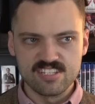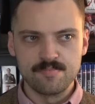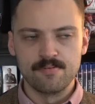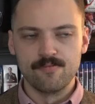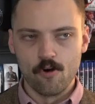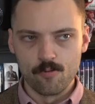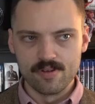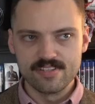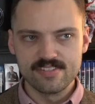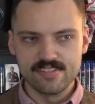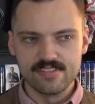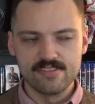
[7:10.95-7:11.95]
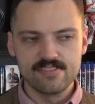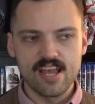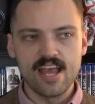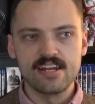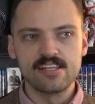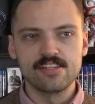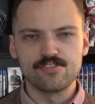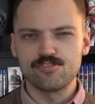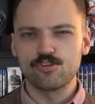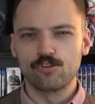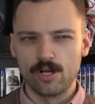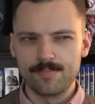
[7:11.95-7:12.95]
its performances, and in the
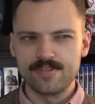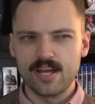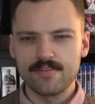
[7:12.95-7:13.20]
script.